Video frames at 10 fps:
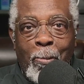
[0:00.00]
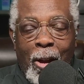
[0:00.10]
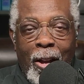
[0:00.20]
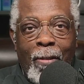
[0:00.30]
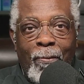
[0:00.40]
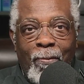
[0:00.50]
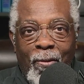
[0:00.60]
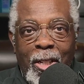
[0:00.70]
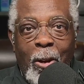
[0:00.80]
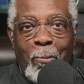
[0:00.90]

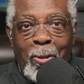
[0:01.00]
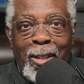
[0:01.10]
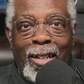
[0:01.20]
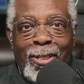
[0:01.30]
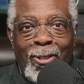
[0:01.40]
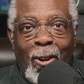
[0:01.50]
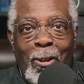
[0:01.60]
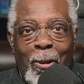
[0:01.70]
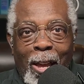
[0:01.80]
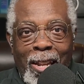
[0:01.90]
video production
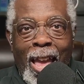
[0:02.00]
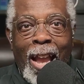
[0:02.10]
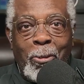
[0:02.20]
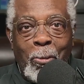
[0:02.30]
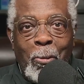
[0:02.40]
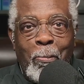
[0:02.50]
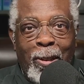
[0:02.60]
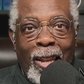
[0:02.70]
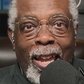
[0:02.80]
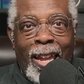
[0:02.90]
on an actual
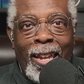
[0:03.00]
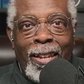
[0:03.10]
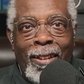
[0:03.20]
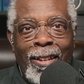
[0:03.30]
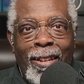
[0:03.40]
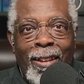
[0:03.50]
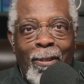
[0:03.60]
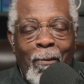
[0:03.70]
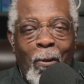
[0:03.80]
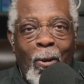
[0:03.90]
play
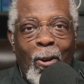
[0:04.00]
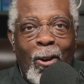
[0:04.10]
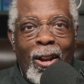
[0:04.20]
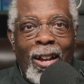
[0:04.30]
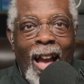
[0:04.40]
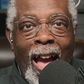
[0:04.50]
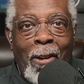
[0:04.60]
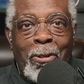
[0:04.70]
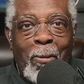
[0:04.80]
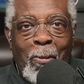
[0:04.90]
for a
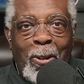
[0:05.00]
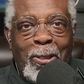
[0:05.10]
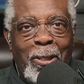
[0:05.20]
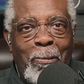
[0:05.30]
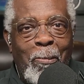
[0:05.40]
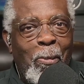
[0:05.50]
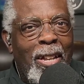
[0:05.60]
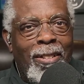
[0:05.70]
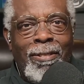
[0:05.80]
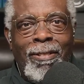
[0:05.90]
house of worship,
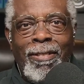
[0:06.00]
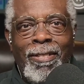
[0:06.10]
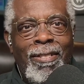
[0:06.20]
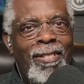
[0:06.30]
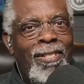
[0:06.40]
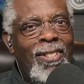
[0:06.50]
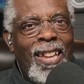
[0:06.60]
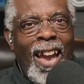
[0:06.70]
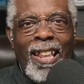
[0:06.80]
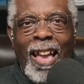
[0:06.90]
well, you
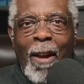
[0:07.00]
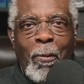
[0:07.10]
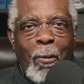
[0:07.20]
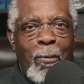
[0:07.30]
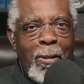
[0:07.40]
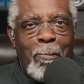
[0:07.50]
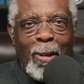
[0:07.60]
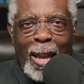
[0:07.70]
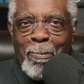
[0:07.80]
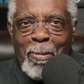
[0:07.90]
got to have a real
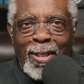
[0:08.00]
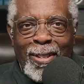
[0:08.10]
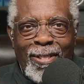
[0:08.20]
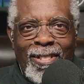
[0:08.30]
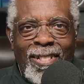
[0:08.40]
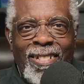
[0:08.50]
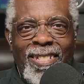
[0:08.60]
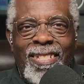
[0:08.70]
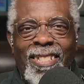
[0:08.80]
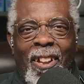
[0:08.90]
playbill.
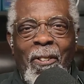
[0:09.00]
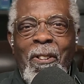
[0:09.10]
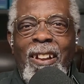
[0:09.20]
So